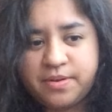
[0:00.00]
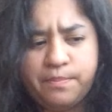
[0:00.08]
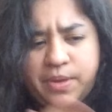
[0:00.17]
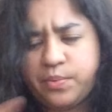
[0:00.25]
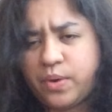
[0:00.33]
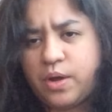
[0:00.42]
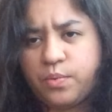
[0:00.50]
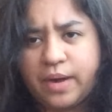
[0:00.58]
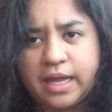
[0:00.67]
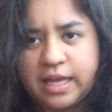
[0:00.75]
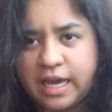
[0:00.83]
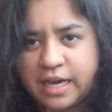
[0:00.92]
Meanwhile,
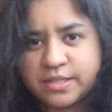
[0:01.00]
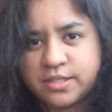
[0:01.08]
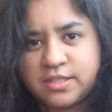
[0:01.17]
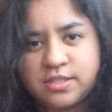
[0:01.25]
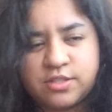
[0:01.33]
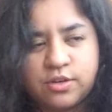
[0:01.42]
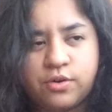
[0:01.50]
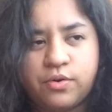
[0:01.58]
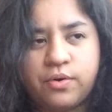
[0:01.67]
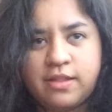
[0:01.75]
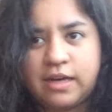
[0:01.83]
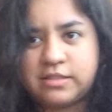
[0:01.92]
Riley hasn't,
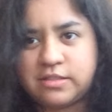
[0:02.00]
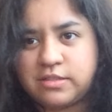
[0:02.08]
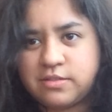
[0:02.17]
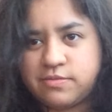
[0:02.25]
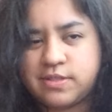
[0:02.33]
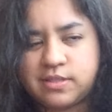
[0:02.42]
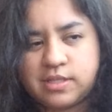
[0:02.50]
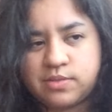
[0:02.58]
so that's the difference.